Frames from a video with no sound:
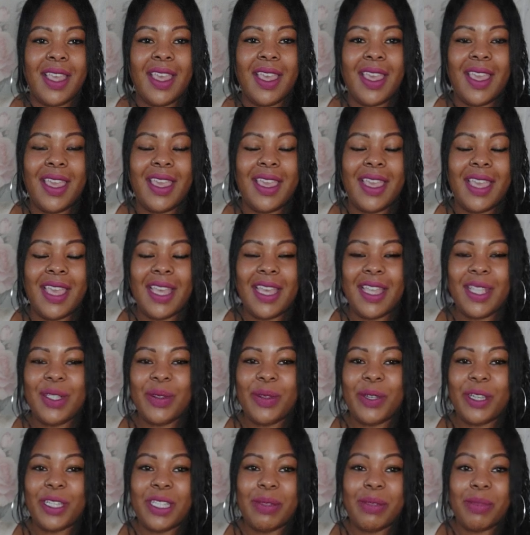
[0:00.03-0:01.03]
Hey guys,
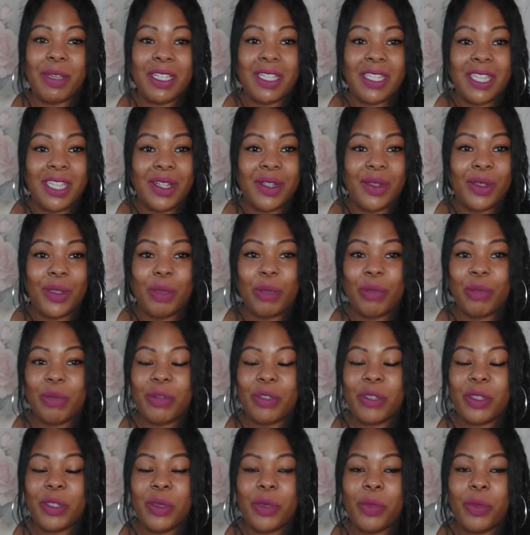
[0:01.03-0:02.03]
welcome to my channel. Hope you're
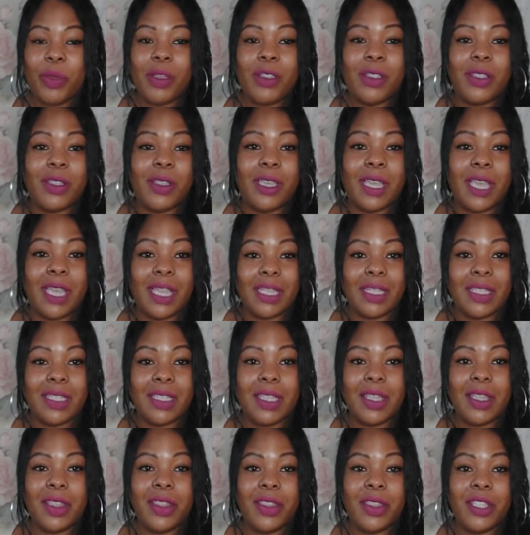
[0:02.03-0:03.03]
doing well. So
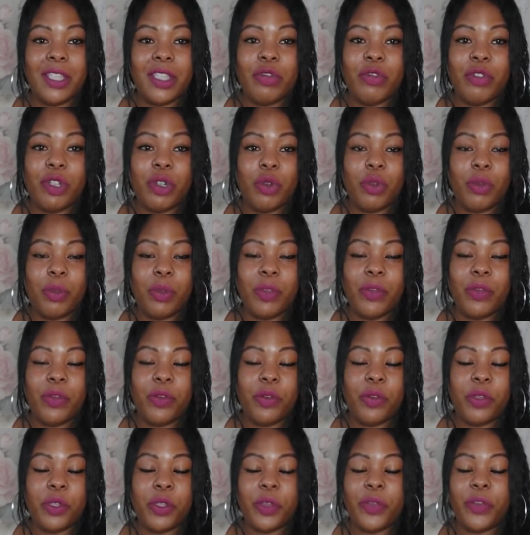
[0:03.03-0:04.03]
cancer, this reading will be
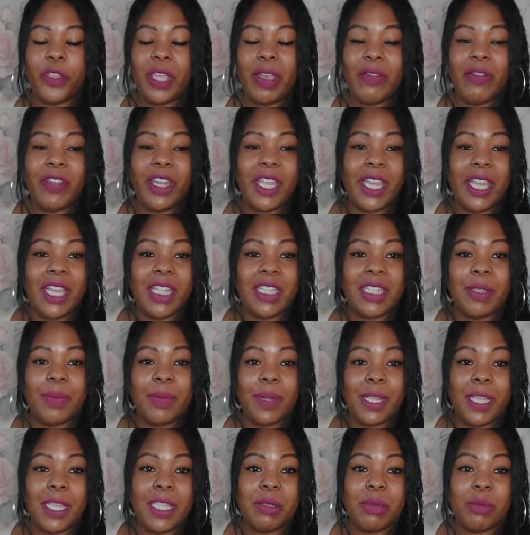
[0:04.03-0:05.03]
for you if you have any cancer
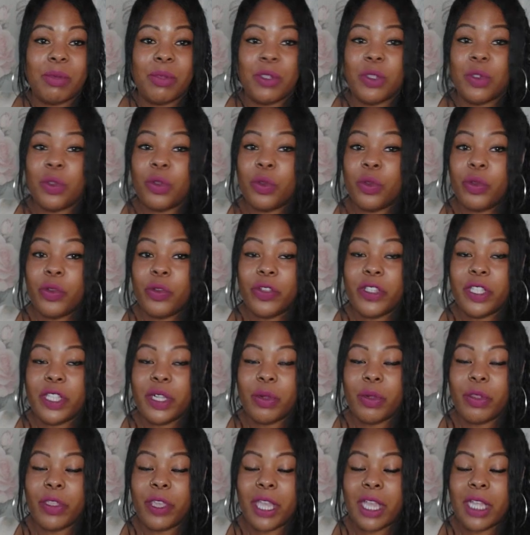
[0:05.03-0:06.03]
placements or if you're
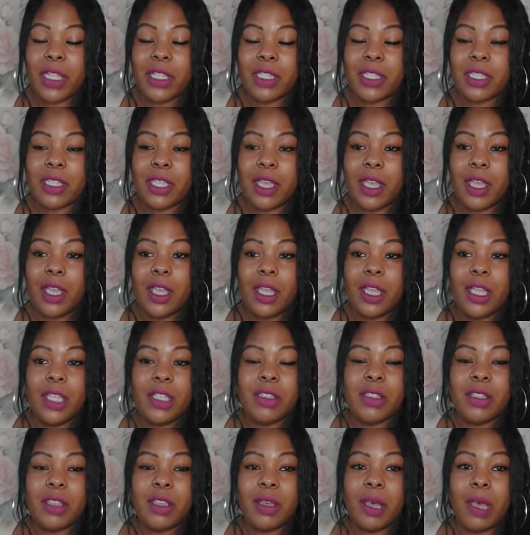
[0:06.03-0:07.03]
dealing with a cancer.
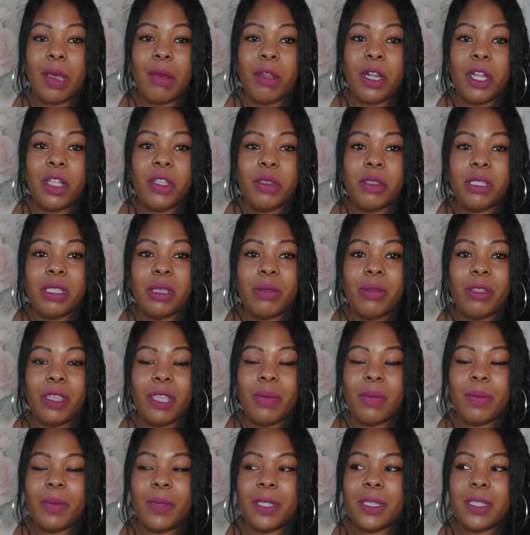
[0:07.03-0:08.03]
So I'm going to do something
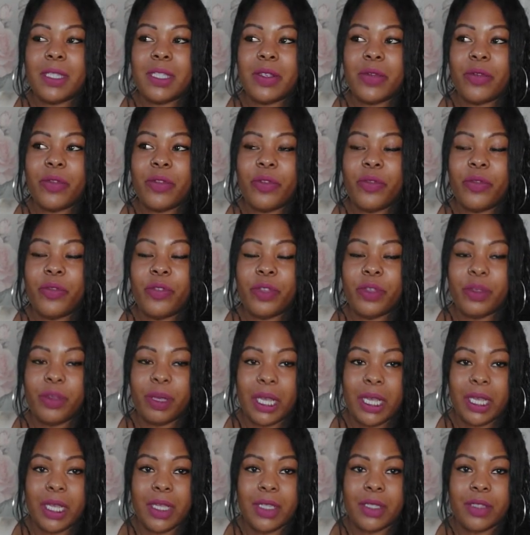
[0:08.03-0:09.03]
a bit different for you
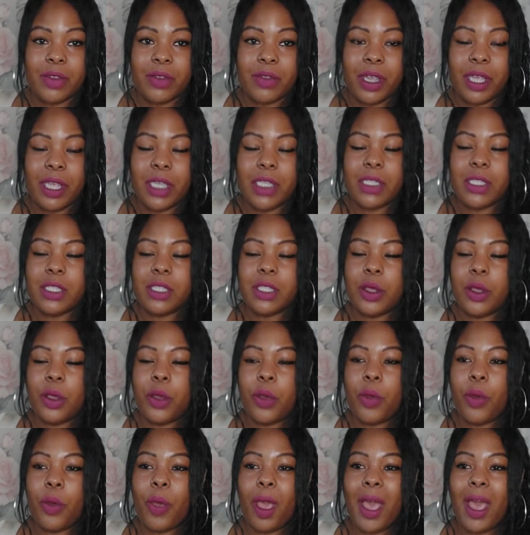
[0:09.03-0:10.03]
guys, all right?
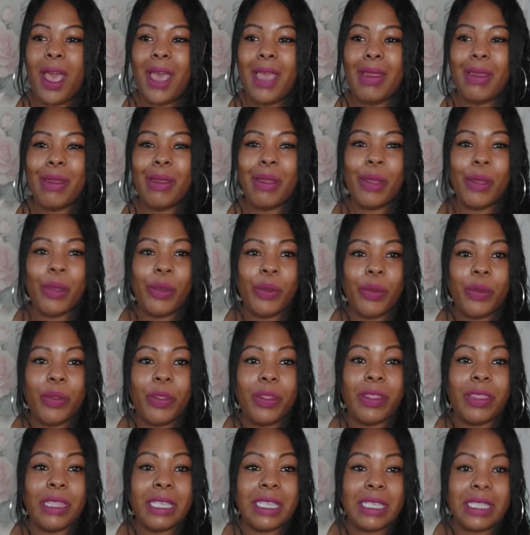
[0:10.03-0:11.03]
So I know
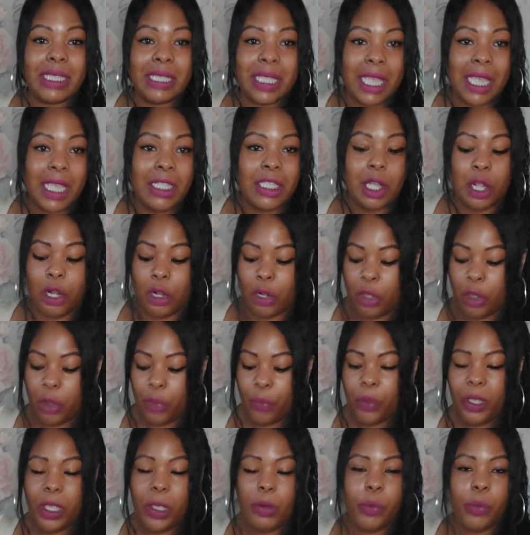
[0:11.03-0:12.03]
these days a lot
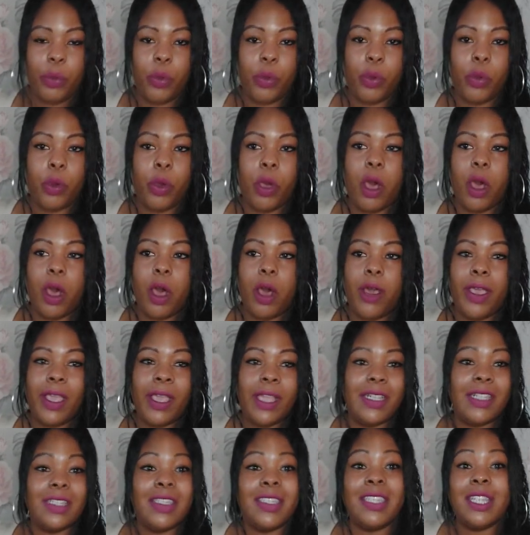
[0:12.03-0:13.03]
of people are
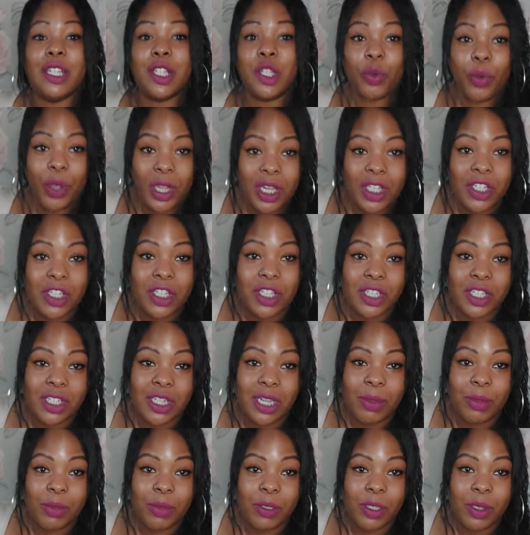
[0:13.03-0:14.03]
in
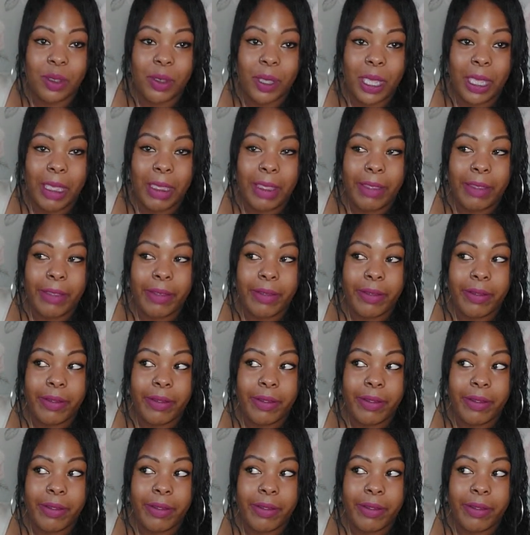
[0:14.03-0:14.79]
situationships, okay?